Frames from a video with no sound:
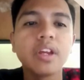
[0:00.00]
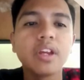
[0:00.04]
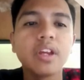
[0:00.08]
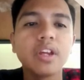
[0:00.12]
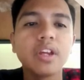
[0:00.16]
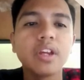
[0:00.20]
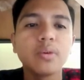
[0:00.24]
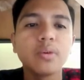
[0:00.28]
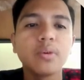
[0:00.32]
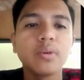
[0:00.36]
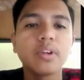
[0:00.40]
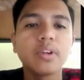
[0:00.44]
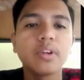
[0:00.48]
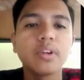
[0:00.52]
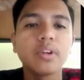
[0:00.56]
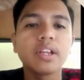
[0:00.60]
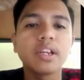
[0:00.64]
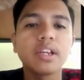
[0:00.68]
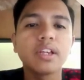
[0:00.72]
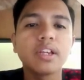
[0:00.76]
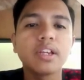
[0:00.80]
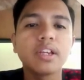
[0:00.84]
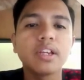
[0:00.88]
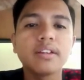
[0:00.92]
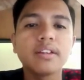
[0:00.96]
we take
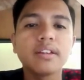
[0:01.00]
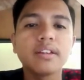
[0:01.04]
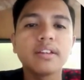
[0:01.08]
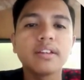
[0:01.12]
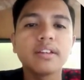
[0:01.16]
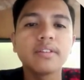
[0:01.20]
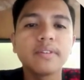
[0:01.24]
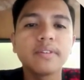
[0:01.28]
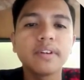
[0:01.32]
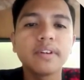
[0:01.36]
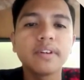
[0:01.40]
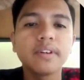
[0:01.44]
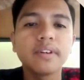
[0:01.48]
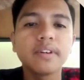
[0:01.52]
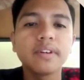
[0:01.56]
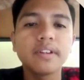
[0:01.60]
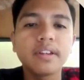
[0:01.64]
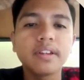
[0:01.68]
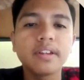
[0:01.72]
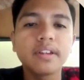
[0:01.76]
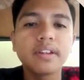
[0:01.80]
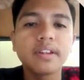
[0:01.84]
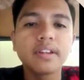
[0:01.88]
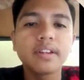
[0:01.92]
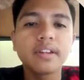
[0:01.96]
its
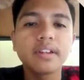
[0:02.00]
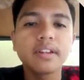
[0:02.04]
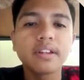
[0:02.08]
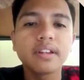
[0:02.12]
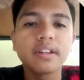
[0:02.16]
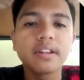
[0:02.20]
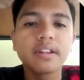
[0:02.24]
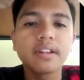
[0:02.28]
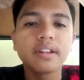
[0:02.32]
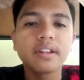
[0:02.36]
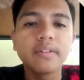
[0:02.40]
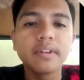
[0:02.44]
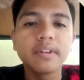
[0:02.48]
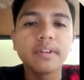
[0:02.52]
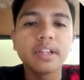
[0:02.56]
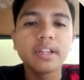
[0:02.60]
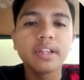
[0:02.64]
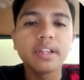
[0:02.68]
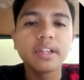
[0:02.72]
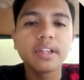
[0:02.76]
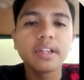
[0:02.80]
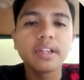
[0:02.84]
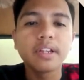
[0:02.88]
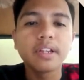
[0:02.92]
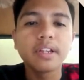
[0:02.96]
first
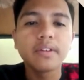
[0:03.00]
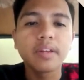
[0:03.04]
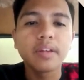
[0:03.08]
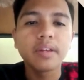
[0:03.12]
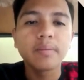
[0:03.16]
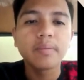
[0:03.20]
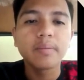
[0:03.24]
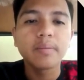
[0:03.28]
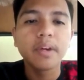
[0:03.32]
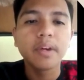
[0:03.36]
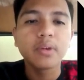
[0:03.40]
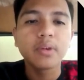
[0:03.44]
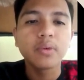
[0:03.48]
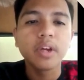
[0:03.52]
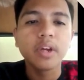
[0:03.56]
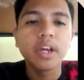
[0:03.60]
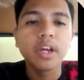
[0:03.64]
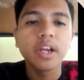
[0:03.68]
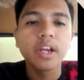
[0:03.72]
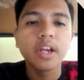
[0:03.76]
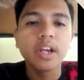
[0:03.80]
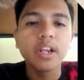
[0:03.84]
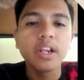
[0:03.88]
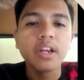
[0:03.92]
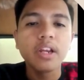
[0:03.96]
derivative with respect to
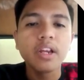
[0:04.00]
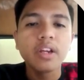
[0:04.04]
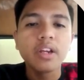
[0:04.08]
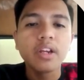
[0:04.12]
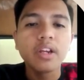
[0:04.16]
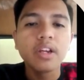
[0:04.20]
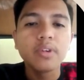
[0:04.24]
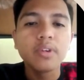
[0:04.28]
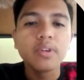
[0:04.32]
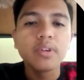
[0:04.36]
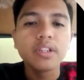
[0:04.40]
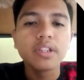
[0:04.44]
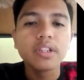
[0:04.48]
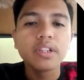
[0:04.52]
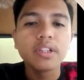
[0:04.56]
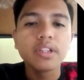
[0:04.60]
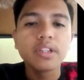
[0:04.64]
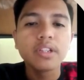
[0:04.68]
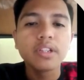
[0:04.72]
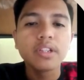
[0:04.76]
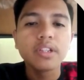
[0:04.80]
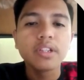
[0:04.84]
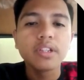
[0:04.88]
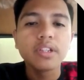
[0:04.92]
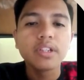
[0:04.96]
L, which give
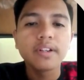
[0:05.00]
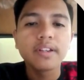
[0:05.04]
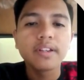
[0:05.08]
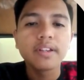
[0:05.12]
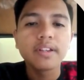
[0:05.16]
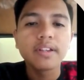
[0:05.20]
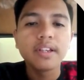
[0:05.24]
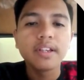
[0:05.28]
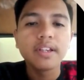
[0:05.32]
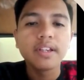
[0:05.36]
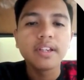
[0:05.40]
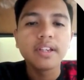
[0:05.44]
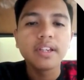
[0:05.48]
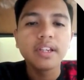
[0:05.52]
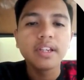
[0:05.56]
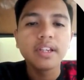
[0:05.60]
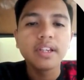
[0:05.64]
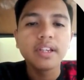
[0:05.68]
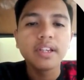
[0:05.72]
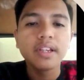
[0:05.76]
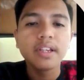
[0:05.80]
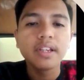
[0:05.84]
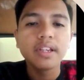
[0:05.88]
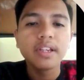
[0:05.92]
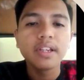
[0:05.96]
us d
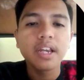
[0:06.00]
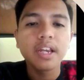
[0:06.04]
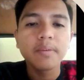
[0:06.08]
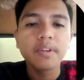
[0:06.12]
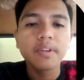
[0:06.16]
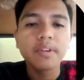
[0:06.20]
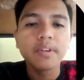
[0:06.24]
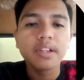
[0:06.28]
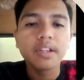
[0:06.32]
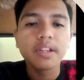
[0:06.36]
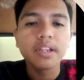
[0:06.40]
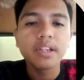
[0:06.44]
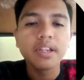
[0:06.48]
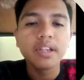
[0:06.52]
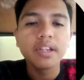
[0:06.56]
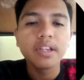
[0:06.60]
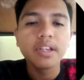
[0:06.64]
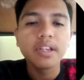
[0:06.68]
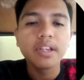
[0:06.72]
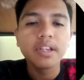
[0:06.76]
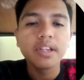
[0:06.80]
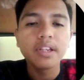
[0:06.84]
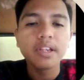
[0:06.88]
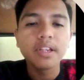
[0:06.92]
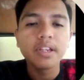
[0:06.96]

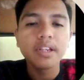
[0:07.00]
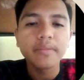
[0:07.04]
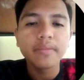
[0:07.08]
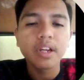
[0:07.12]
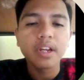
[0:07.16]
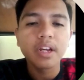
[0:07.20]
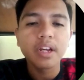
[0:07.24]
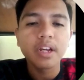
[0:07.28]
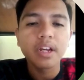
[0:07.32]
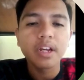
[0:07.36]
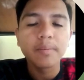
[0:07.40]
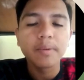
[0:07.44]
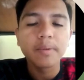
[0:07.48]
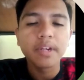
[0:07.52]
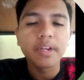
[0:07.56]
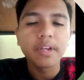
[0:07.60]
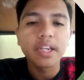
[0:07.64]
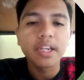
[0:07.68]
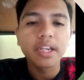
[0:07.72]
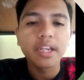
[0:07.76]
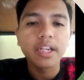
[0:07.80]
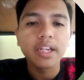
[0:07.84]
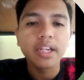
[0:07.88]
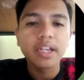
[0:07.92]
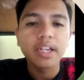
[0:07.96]

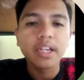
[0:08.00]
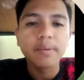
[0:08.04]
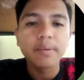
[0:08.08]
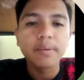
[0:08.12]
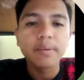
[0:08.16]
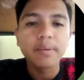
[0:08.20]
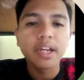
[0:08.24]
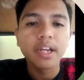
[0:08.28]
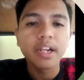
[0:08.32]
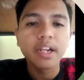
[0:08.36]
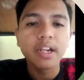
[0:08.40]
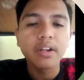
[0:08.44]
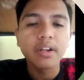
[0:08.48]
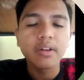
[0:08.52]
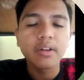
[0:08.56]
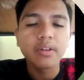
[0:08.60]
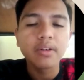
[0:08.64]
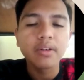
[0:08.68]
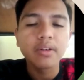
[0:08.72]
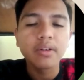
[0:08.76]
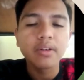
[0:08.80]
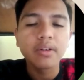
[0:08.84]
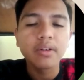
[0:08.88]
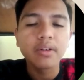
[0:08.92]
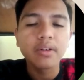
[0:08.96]
bracket APL
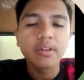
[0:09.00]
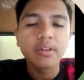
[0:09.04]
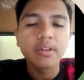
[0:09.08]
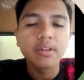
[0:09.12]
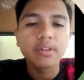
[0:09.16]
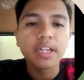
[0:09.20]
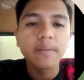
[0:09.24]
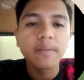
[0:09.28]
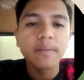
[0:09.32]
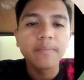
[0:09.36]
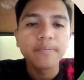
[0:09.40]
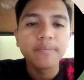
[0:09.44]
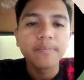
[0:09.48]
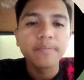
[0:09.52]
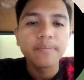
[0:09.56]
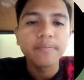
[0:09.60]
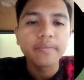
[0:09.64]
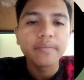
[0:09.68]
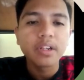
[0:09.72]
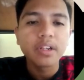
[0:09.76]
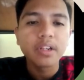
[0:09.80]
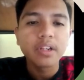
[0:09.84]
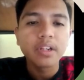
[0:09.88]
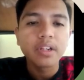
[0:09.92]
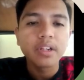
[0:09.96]
or DL
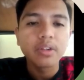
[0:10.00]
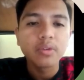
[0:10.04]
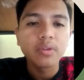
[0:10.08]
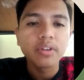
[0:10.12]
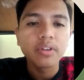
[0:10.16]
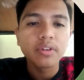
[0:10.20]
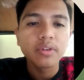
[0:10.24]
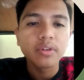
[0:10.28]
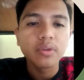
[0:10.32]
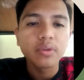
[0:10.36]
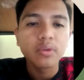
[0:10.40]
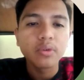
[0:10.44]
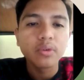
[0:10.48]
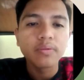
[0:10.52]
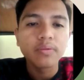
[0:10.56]
equals to